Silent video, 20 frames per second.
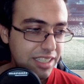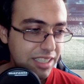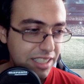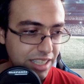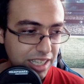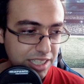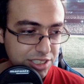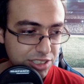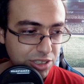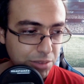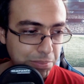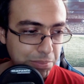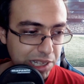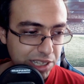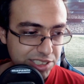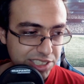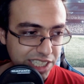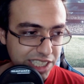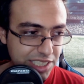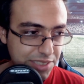I do
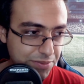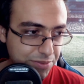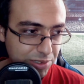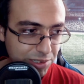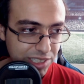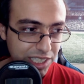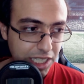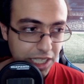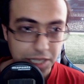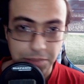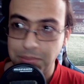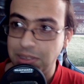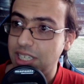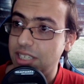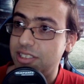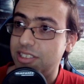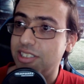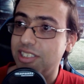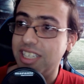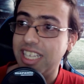apologize for the bit
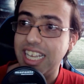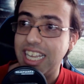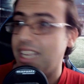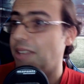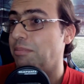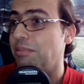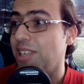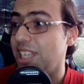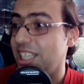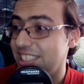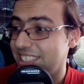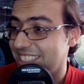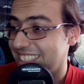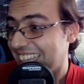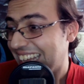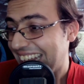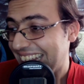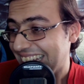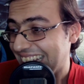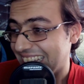of delay, but
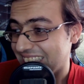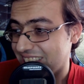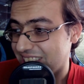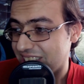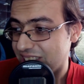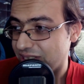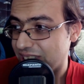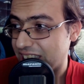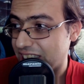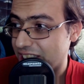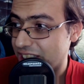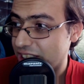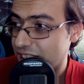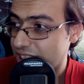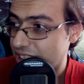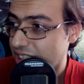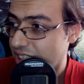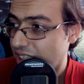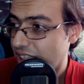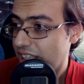that's the way it
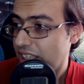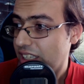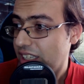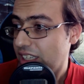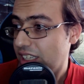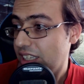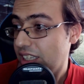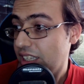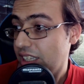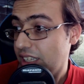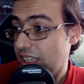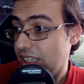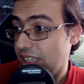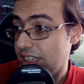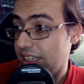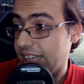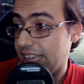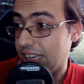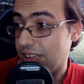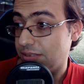goes.
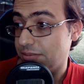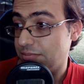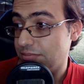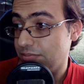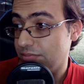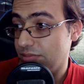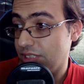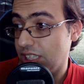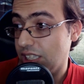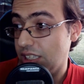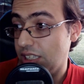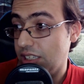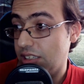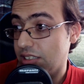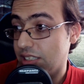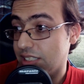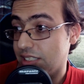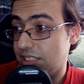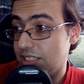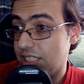Now, you
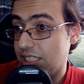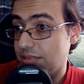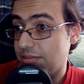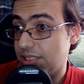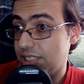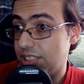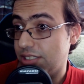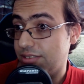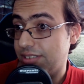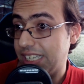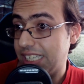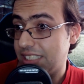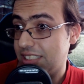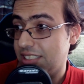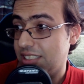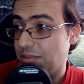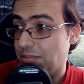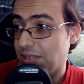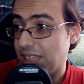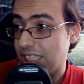can set up a
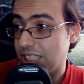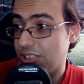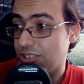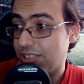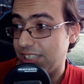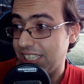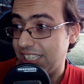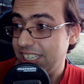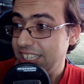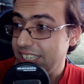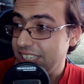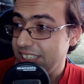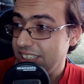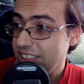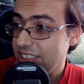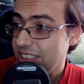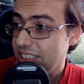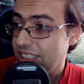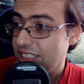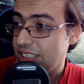duet by going
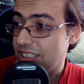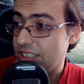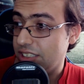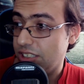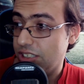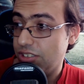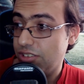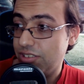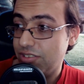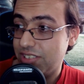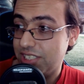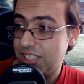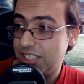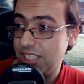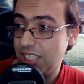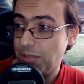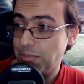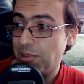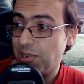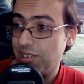here. You can go to a
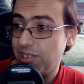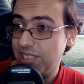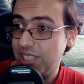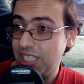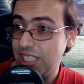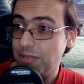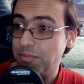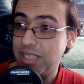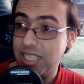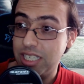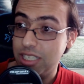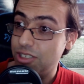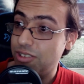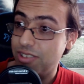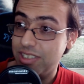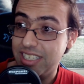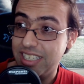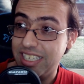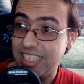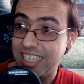sing party by
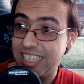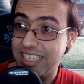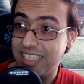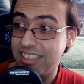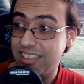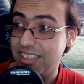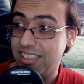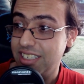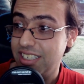going here,